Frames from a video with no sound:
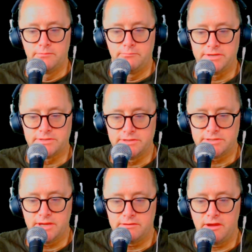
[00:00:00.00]
basically
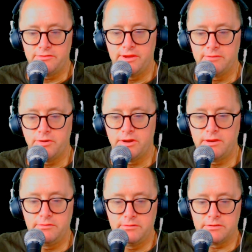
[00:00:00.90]
saying nothing, but
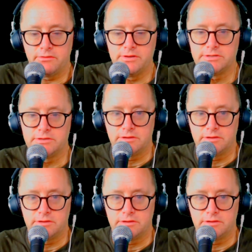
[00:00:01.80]
his